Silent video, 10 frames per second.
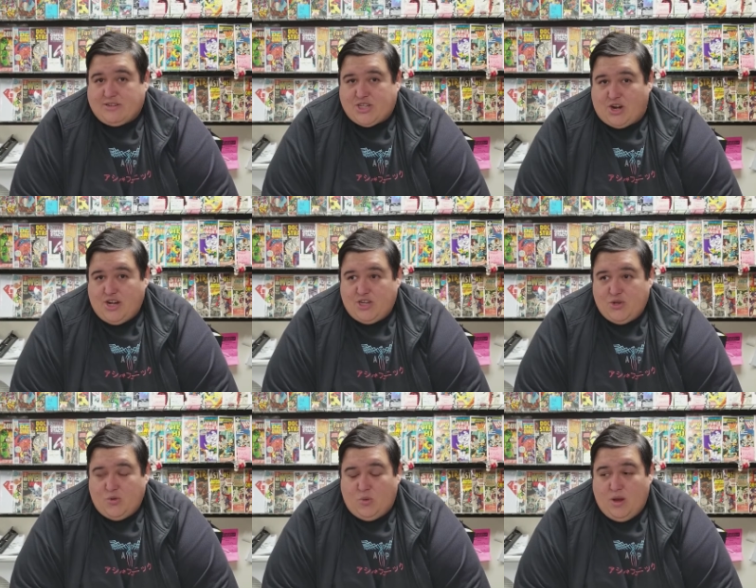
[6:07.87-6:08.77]
starting
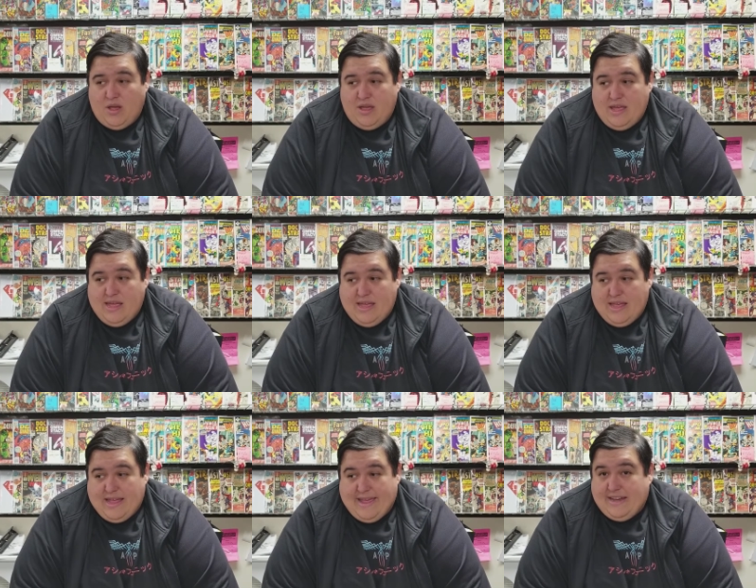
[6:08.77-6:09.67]
to
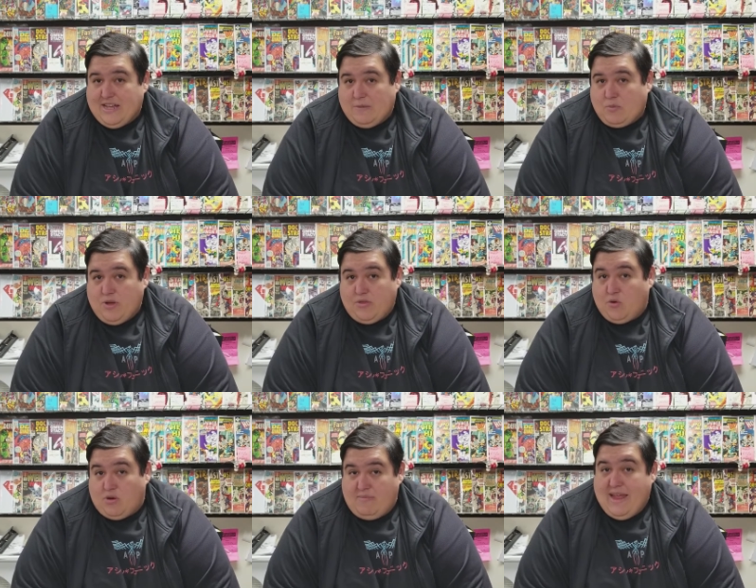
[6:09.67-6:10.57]
end up with,
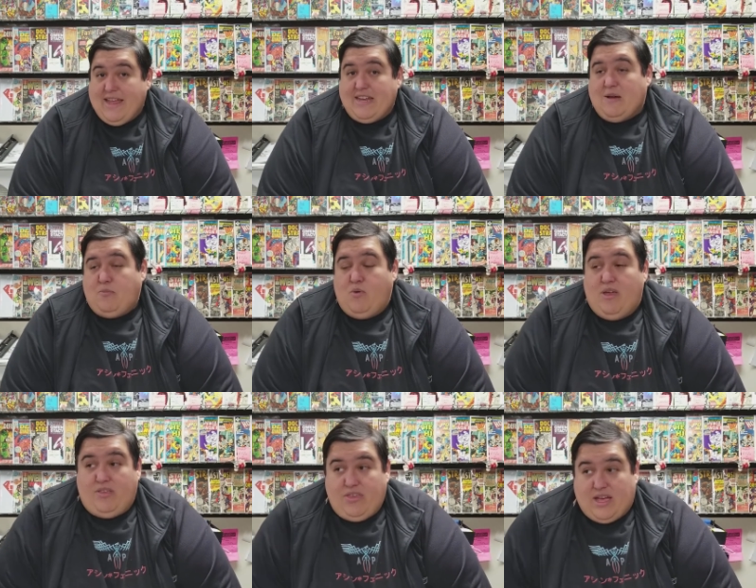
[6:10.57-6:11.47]
or may end up
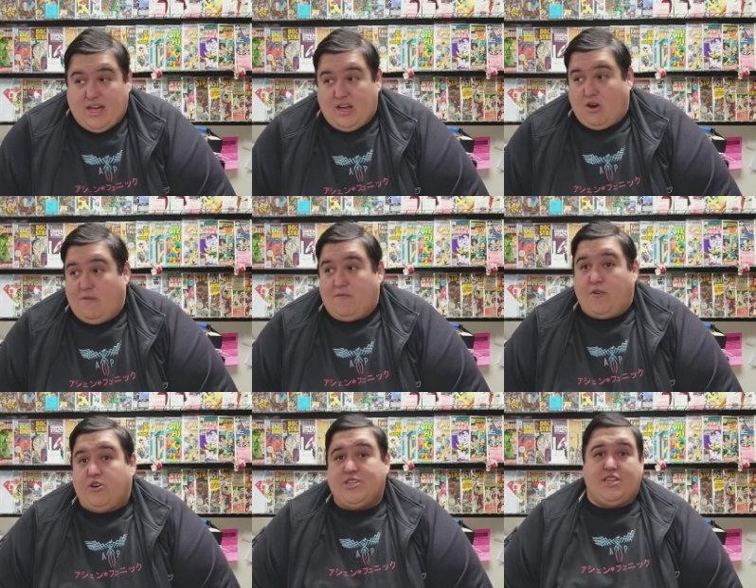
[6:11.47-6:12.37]
with, uh, our
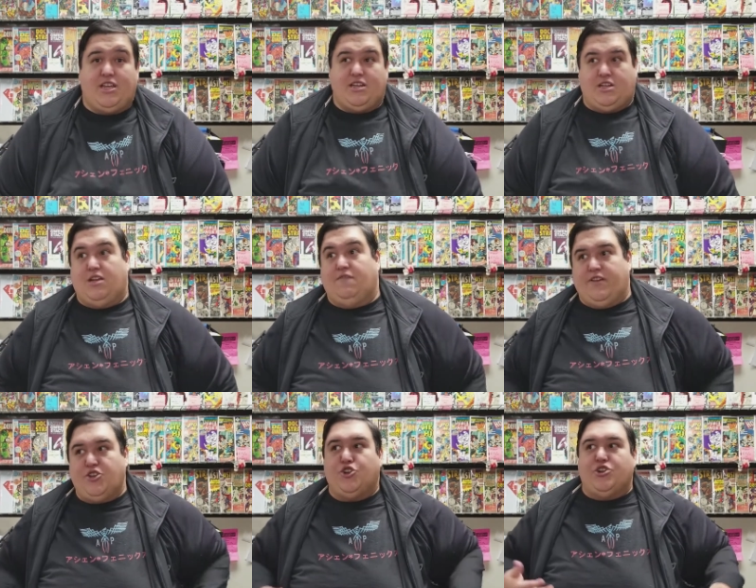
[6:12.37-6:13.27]
first
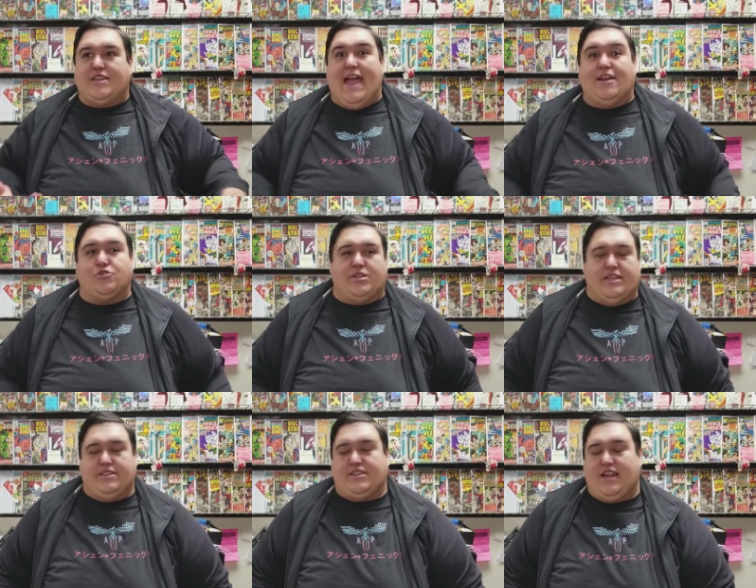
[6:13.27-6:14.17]
Avengers
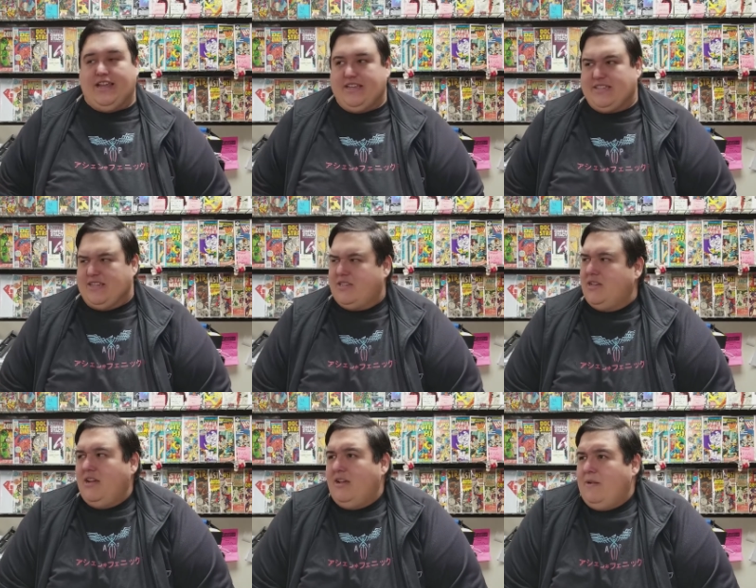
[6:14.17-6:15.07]
casualties. And I guess that's
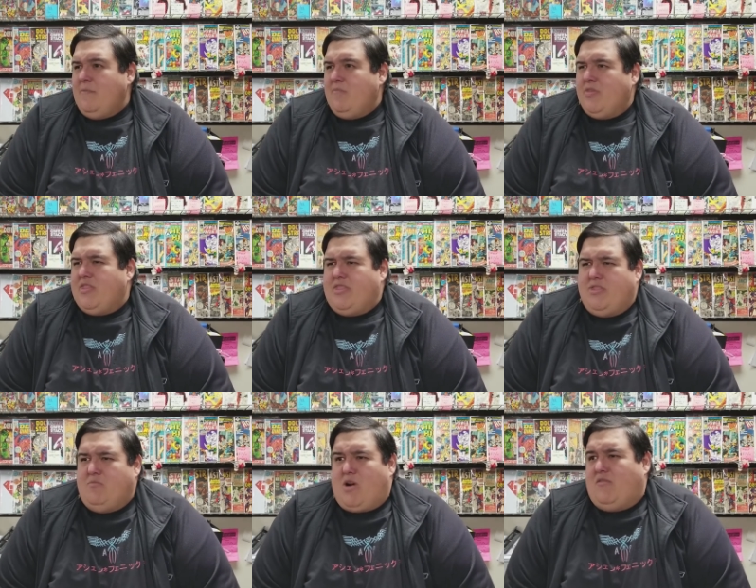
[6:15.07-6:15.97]

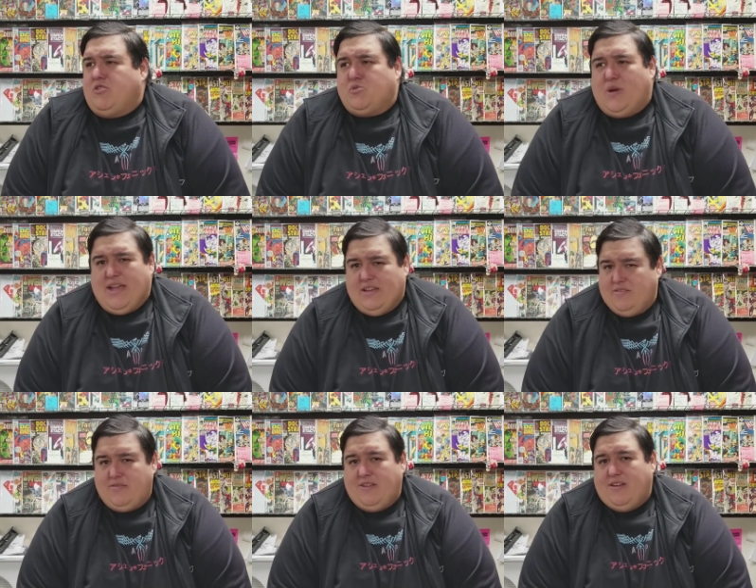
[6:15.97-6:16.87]
Marvel's way of